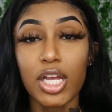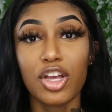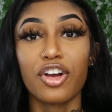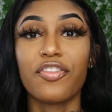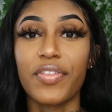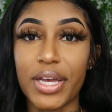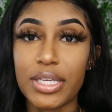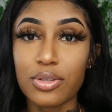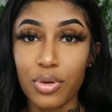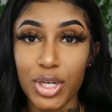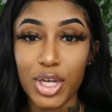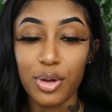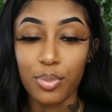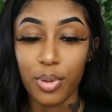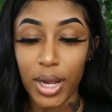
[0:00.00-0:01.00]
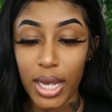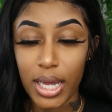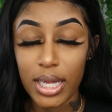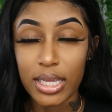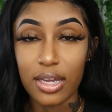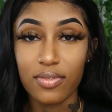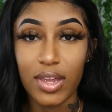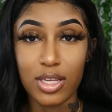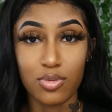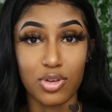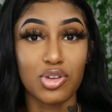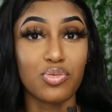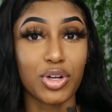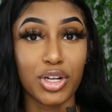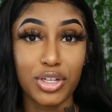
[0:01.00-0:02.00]
your face on your brand, if that's
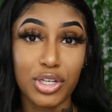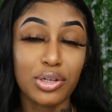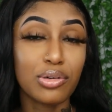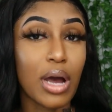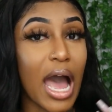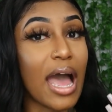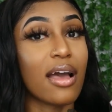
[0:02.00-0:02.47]
what you want to do.